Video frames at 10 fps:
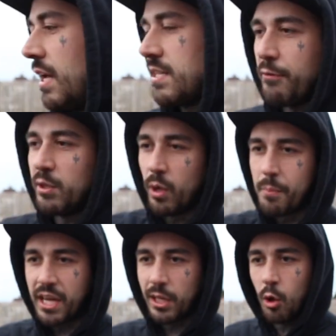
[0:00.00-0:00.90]
I definitely want
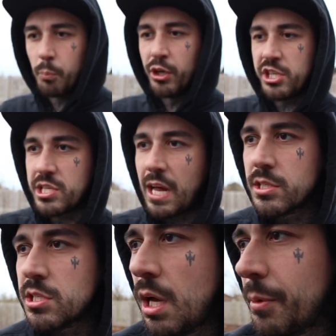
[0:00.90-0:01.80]
to make it look pretty
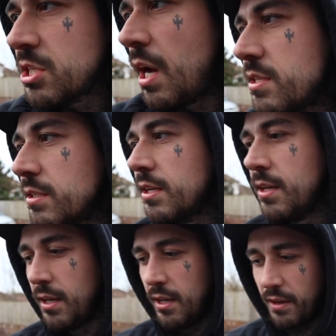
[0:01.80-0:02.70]
stanced. I'm excited.
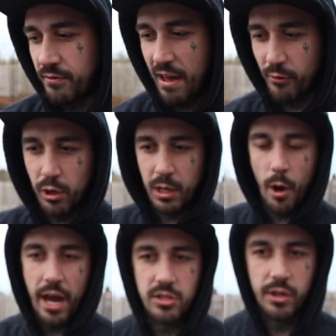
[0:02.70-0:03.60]
I've never really
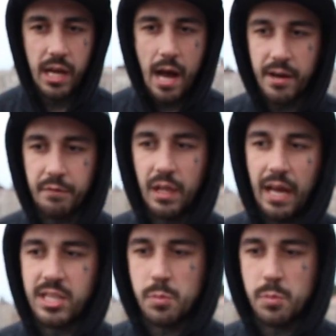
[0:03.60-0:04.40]
worked on a car, and I feel like